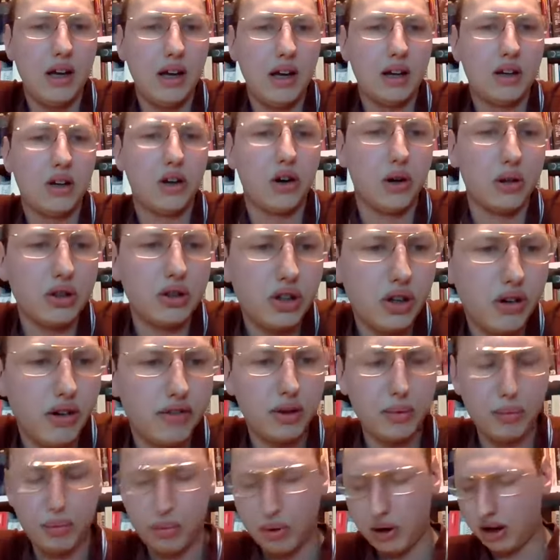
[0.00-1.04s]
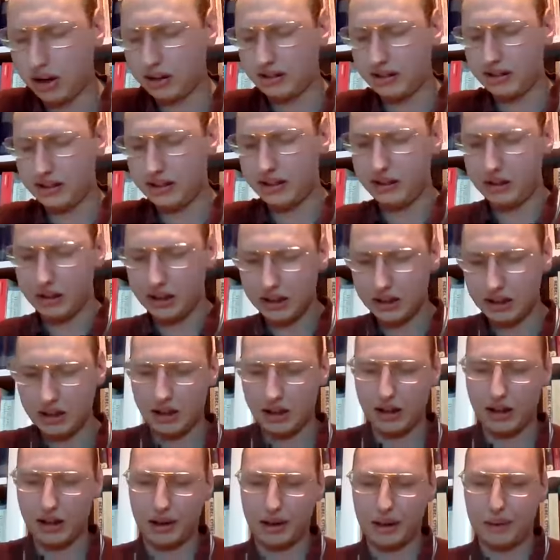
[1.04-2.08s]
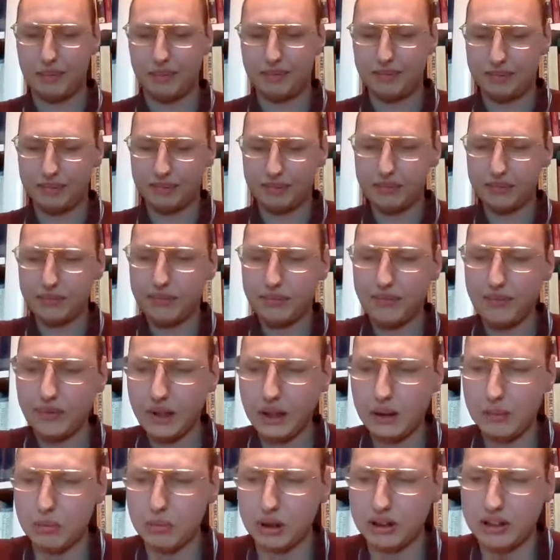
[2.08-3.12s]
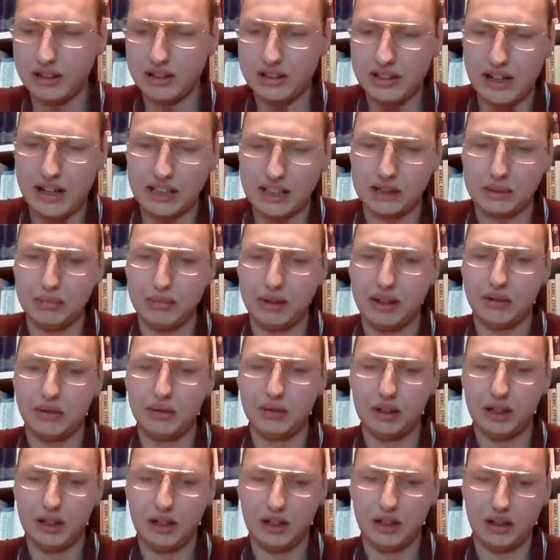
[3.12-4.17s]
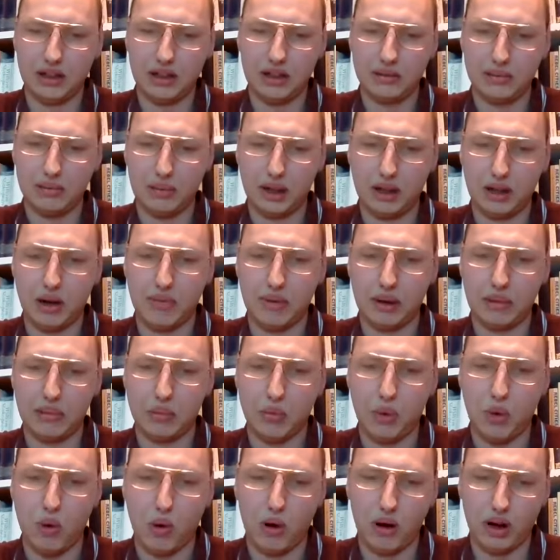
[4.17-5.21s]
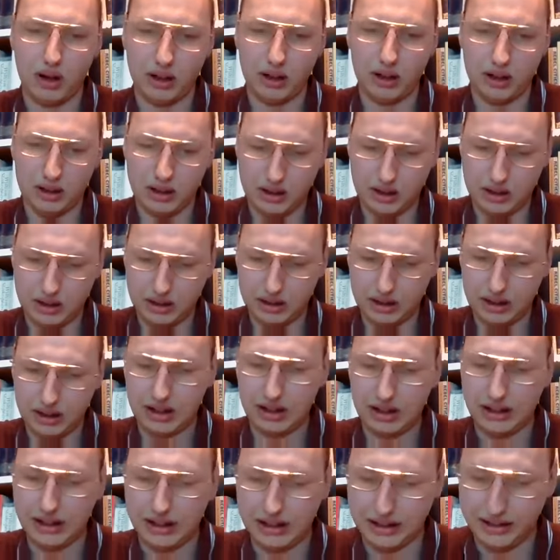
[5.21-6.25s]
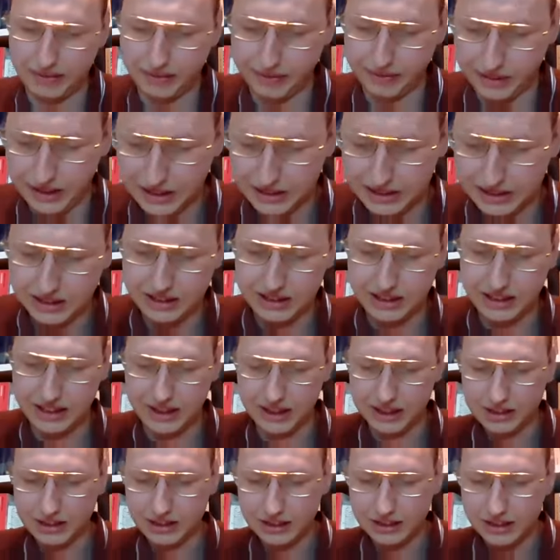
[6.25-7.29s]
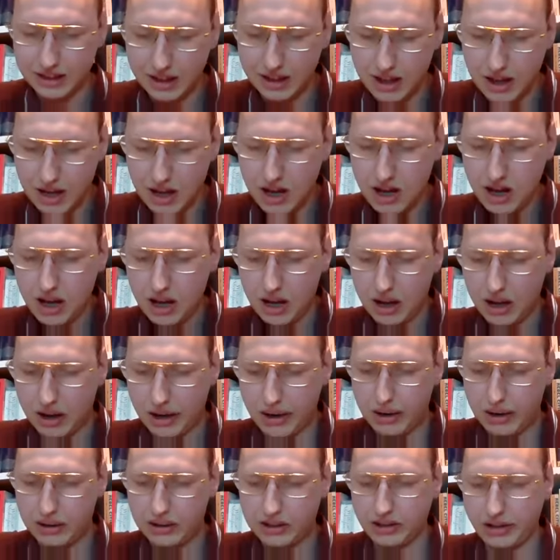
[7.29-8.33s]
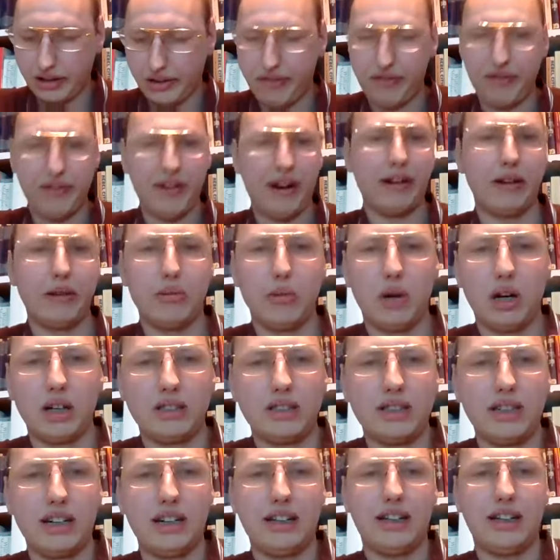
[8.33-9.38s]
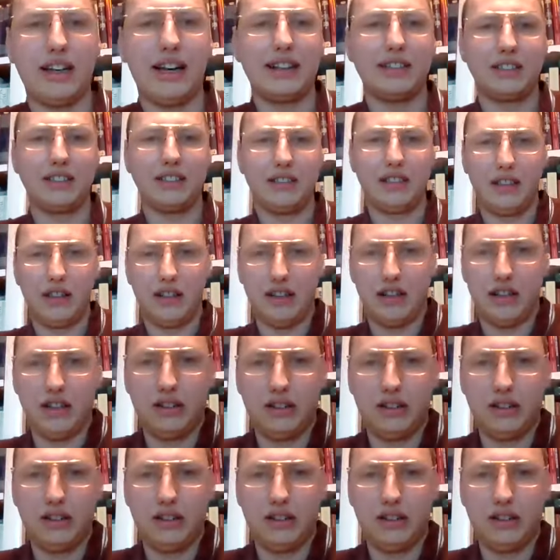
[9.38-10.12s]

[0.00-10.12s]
culture of the party, but it has been becoming more clear in recent years. So very much against the